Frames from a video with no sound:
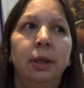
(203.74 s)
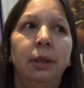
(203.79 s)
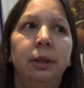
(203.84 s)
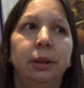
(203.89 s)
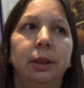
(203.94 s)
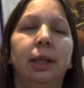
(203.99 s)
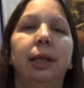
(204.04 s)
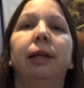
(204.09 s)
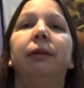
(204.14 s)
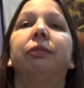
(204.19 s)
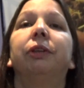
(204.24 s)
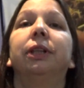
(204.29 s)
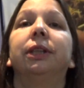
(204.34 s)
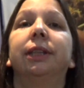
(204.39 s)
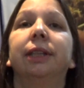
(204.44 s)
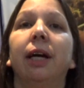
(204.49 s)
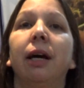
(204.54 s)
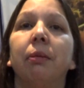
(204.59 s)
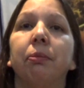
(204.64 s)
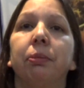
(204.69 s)
to lift
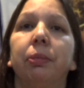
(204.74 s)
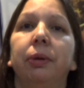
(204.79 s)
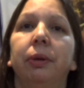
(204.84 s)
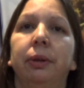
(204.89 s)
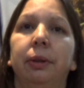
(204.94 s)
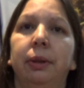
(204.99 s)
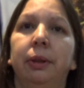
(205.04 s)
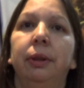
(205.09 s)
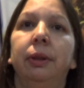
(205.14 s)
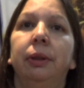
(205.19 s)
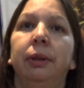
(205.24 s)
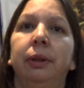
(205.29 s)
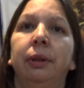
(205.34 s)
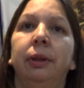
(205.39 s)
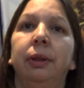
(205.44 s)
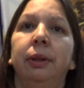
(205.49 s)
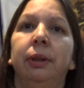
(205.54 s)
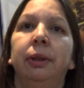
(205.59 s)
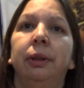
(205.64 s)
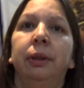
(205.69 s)
us up.
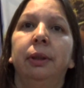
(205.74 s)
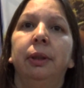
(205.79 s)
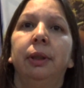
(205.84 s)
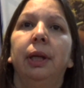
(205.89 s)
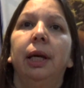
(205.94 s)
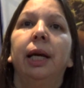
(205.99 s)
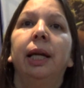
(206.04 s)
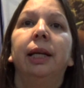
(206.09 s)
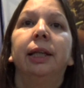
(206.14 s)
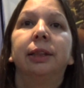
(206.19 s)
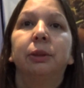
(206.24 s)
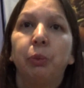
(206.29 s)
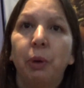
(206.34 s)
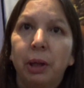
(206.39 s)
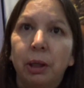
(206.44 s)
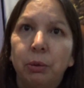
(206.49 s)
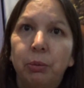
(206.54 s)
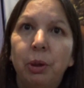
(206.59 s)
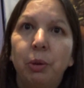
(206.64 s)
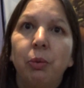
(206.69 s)
And it's
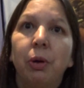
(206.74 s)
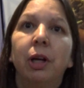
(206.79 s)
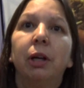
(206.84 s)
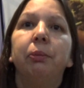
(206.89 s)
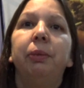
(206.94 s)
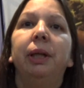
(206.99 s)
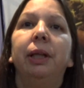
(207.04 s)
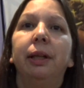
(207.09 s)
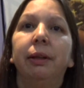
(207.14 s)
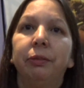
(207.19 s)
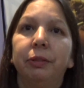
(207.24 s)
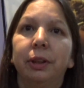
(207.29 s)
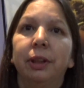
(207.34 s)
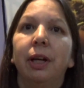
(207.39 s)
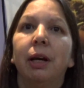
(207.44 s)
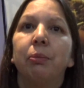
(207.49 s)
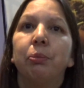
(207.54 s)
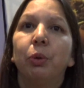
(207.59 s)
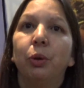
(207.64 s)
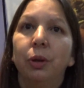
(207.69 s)
whether we want to be lifted
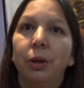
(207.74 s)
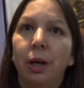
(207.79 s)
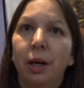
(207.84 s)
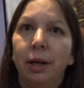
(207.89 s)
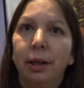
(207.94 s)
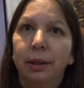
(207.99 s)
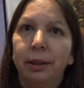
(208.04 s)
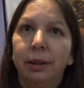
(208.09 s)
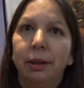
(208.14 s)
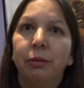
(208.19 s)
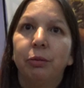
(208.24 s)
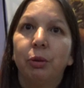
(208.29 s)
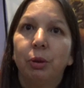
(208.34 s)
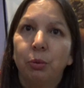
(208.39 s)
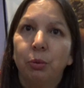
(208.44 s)
up or not, if we're